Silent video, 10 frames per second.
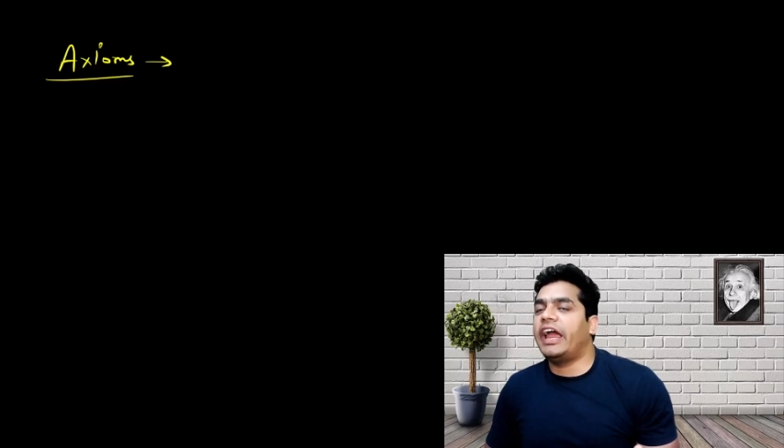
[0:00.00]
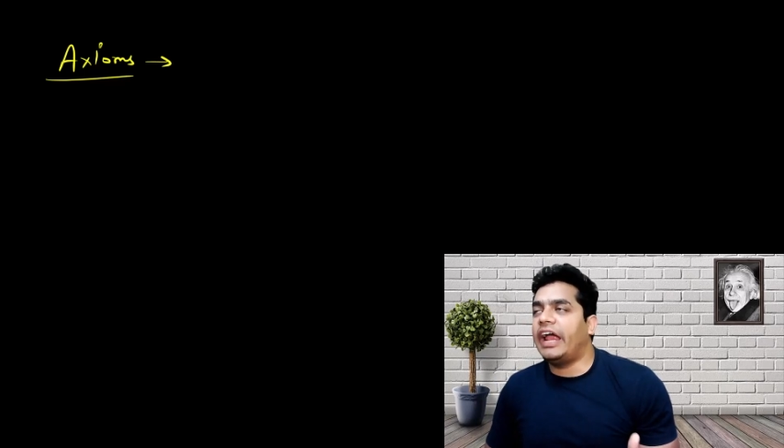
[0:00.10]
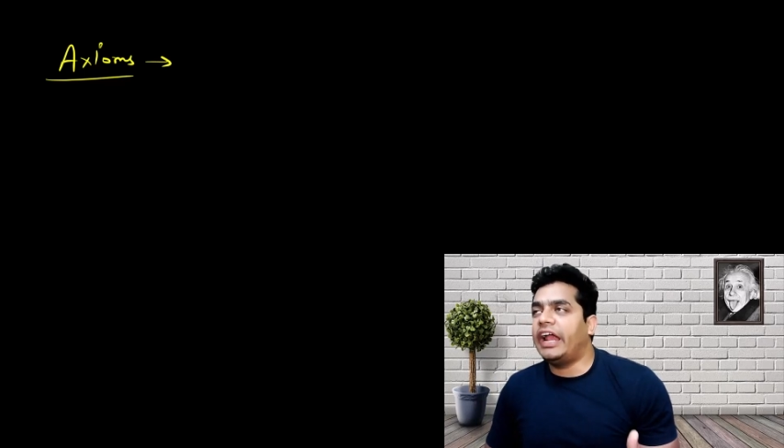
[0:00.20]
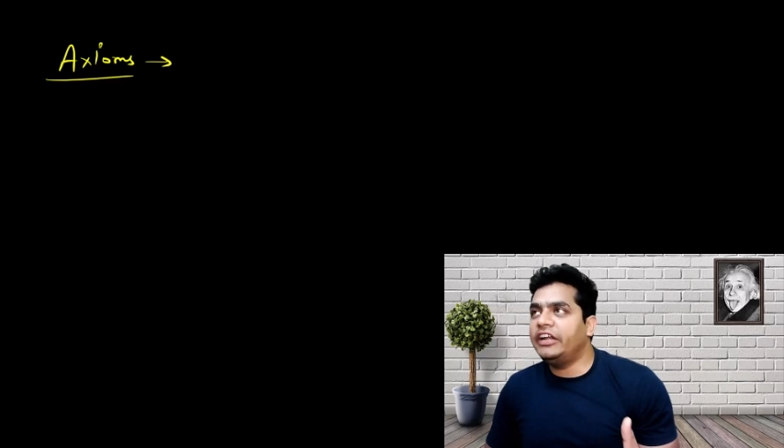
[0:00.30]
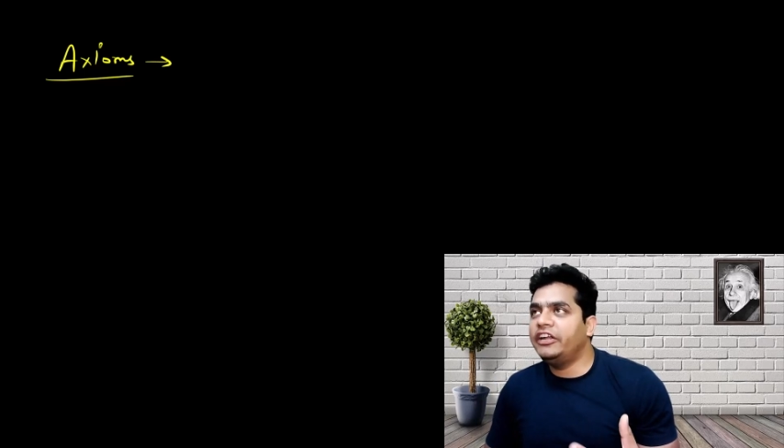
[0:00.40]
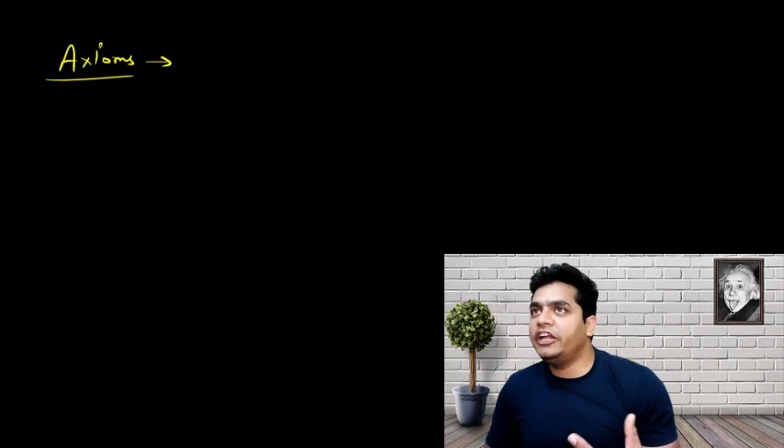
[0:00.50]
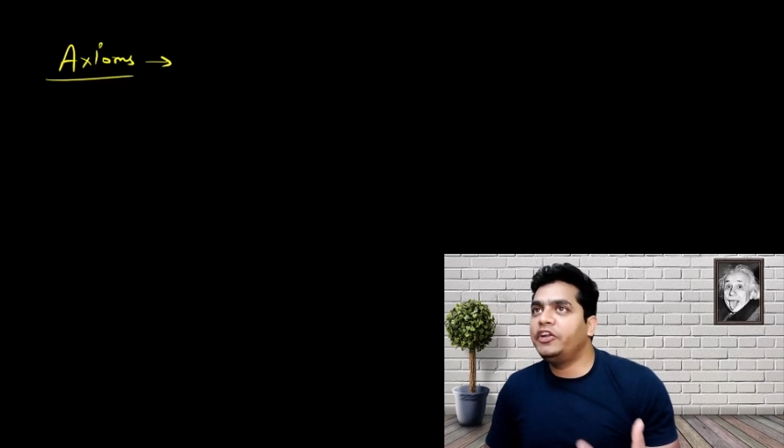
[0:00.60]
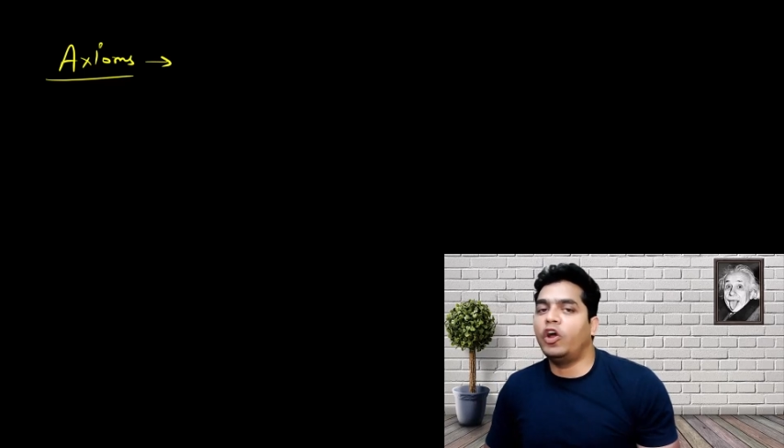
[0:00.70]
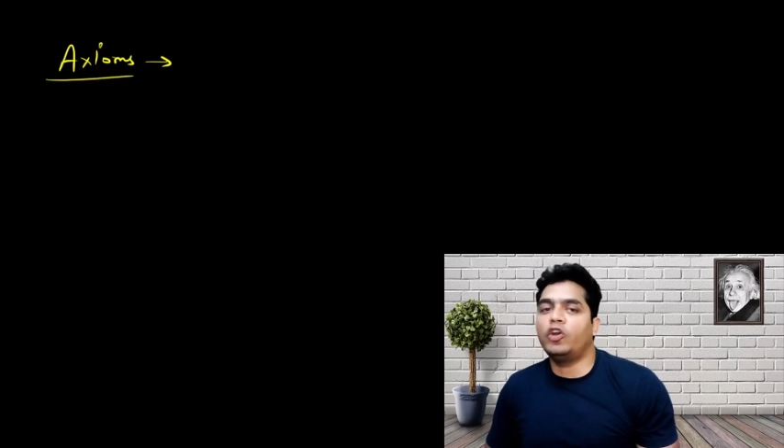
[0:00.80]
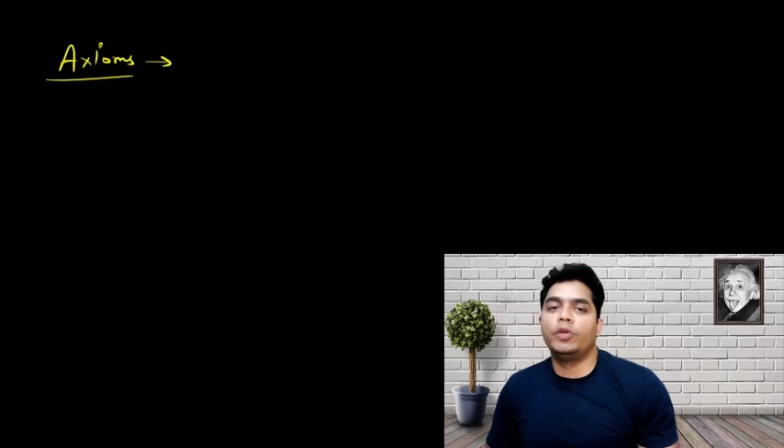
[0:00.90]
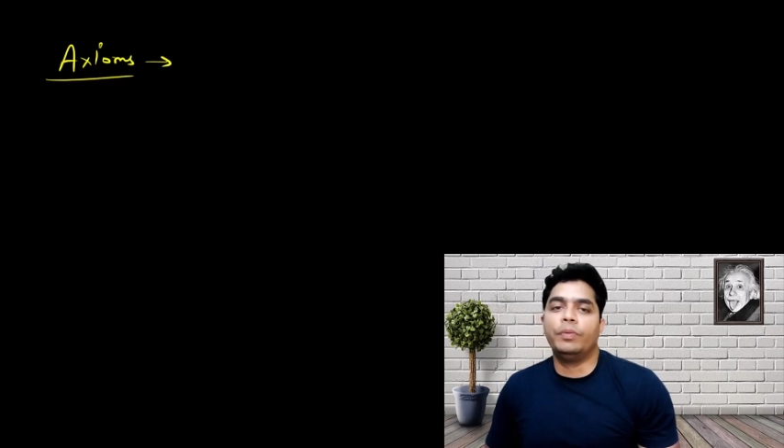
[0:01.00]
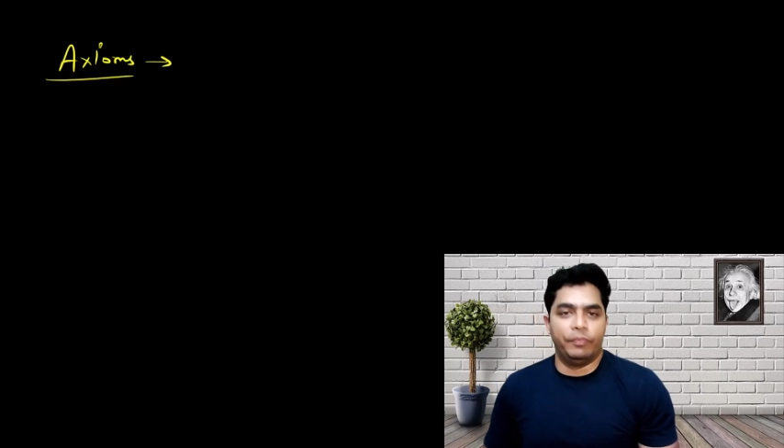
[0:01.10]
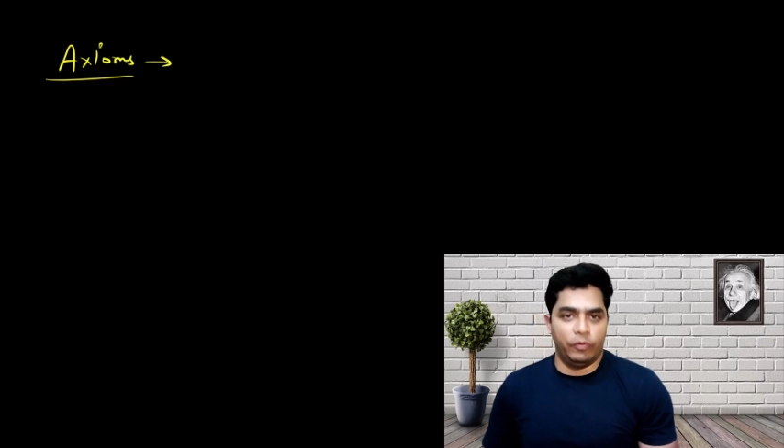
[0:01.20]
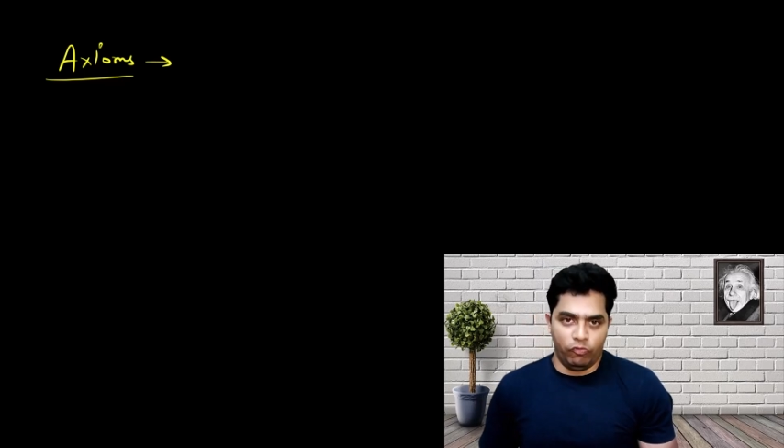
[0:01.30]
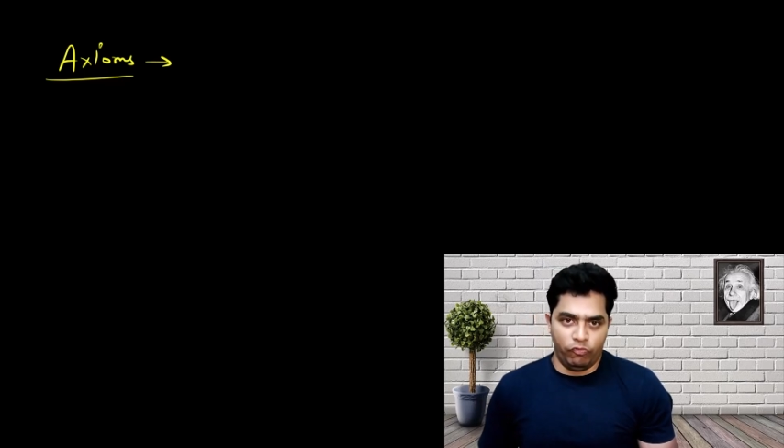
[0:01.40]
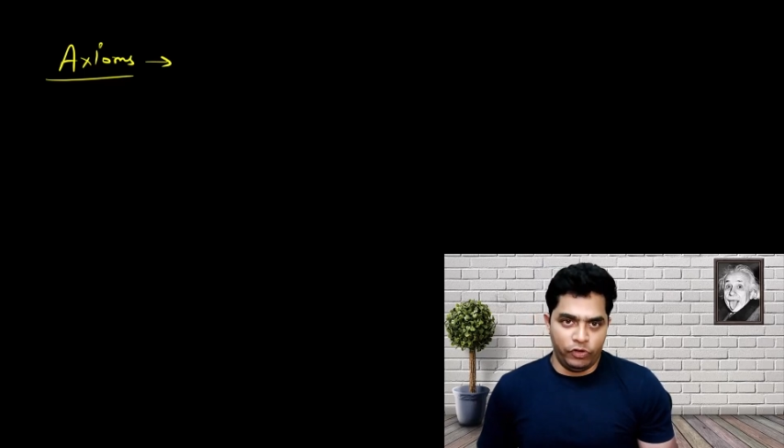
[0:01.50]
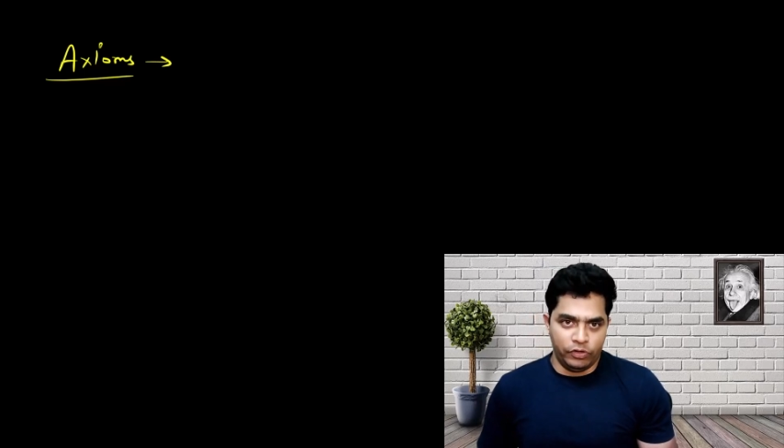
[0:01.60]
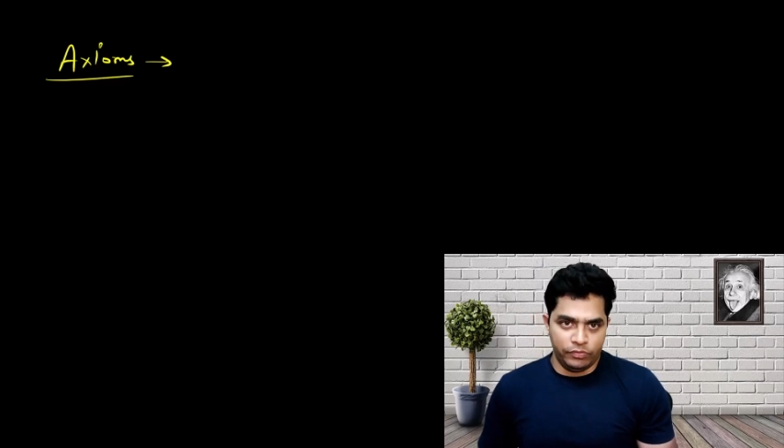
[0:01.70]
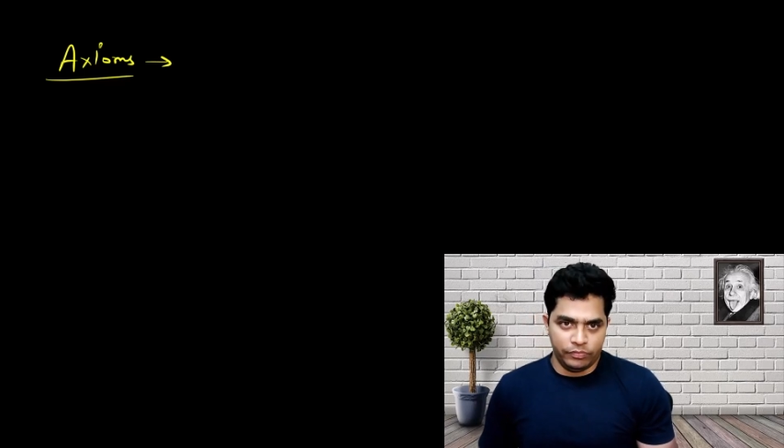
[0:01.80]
and need not to be proved.